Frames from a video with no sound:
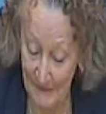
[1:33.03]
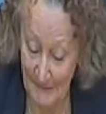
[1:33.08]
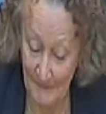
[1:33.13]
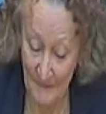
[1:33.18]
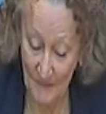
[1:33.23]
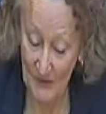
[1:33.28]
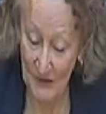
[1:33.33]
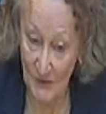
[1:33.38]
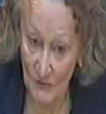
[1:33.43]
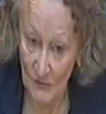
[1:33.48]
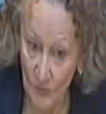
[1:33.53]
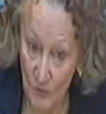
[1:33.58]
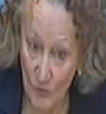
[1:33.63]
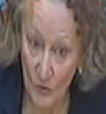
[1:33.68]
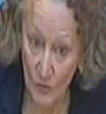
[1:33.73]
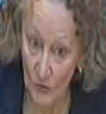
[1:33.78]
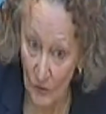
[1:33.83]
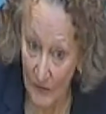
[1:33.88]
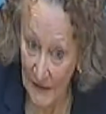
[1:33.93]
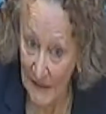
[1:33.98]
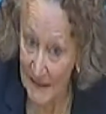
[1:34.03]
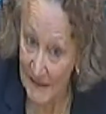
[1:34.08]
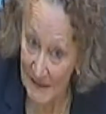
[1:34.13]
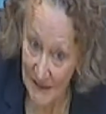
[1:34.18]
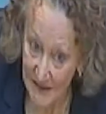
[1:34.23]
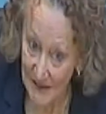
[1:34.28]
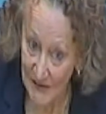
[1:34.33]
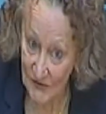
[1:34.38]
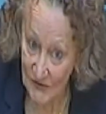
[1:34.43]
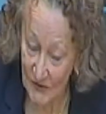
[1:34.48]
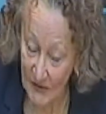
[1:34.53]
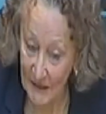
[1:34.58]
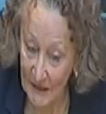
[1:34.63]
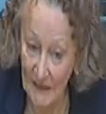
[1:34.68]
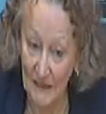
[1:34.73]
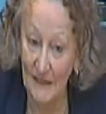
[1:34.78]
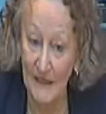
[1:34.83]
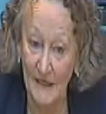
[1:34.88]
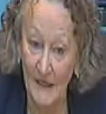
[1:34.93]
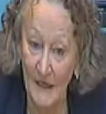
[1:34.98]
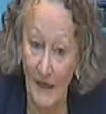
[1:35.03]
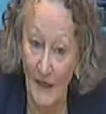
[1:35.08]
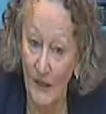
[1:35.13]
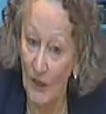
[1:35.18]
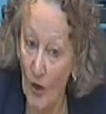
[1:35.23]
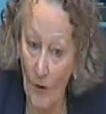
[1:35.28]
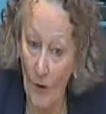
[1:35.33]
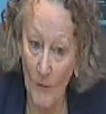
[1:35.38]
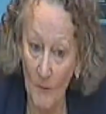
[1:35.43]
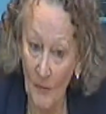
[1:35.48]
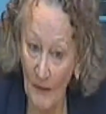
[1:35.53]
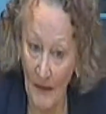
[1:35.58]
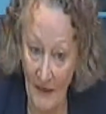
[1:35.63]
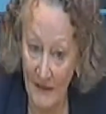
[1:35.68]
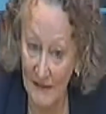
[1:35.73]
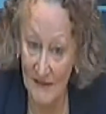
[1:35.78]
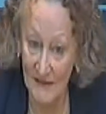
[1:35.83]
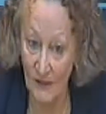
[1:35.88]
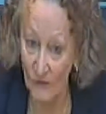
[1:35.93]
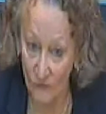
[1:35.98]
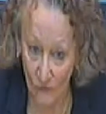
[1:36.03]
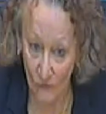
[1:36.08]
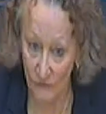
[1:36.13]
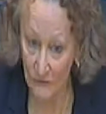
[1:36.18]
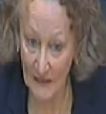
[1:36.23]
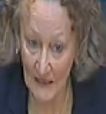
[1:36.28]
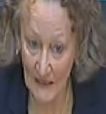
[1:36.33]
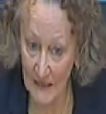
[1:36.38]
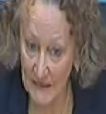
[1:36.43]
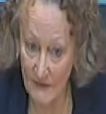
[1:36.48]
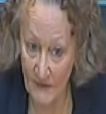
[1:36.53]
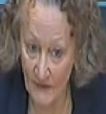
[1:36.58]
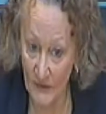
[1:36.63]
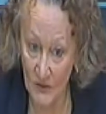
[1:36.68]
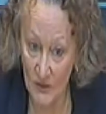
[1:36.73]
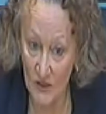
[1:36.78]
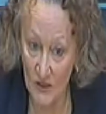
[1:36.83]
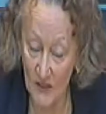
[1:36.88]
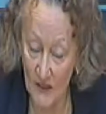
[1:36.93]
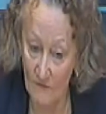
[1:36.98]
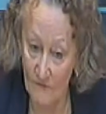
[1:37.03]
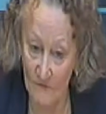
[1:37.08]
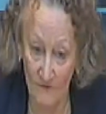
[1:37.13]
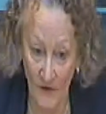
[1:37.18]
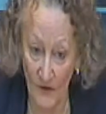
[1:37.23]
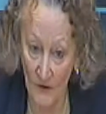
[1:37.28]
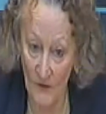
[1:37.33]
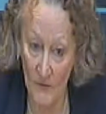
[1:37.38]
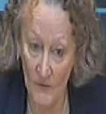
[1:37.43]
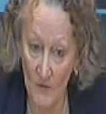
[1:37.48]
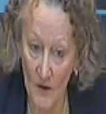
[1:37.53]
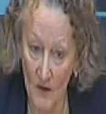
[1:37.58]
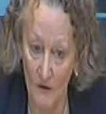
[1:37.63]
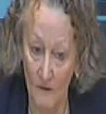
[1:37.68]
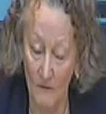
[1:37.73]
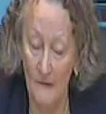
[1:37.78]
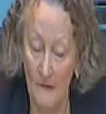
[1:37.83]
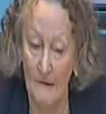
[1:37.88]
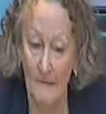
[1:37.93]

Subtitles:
small industry complex, really functioning very well.